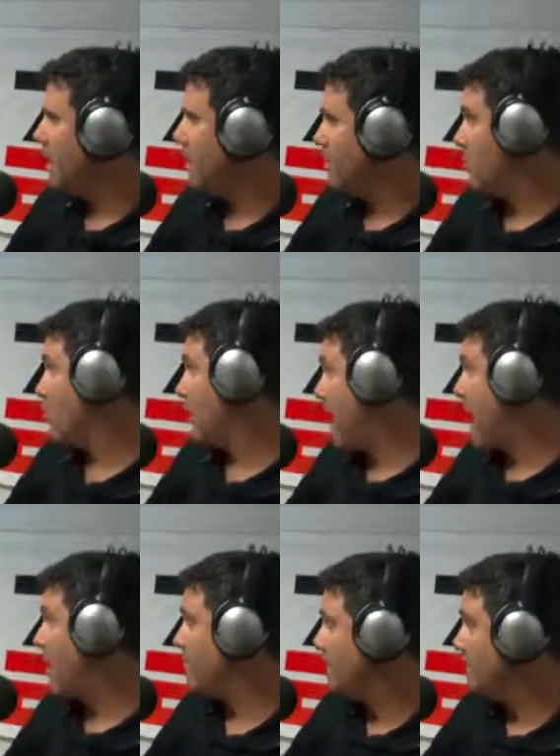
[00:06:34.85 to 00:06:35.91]
and then
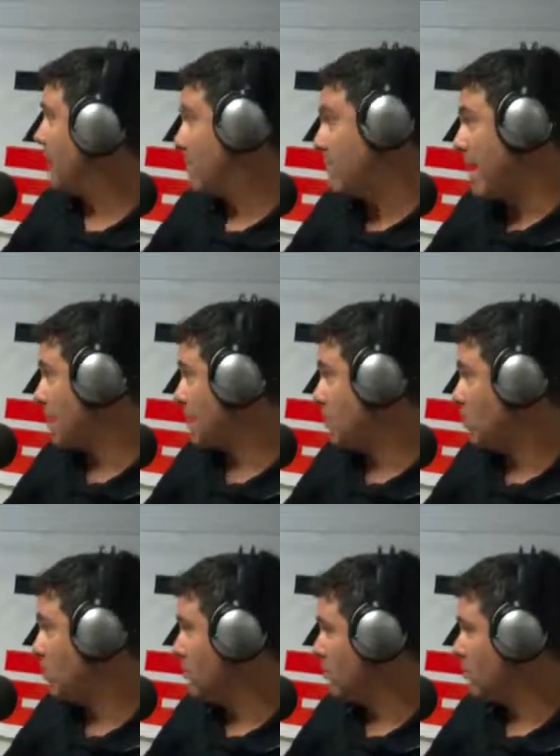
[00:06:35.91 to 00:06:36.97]
rehabbed it and came back,
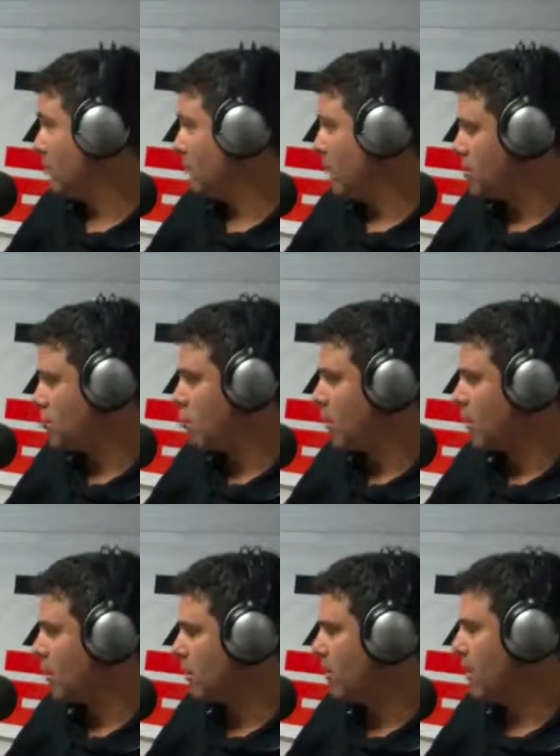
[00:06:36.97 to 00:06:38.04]
as good, if not
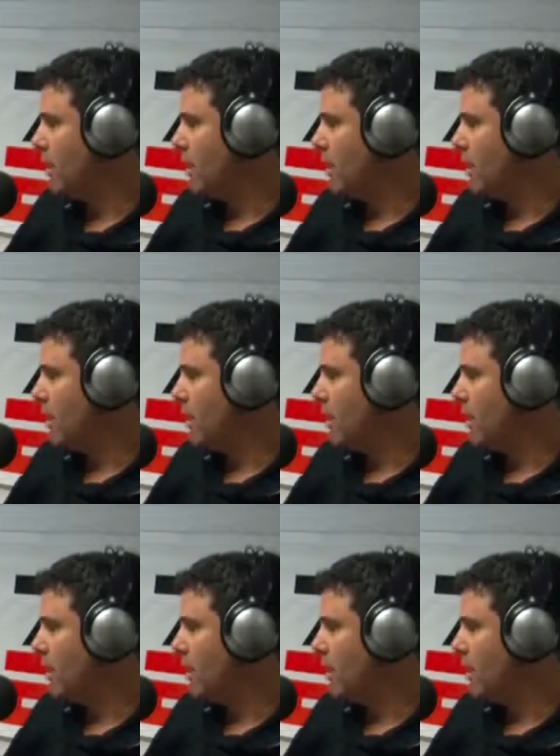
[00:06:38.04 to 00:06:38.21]
stronger.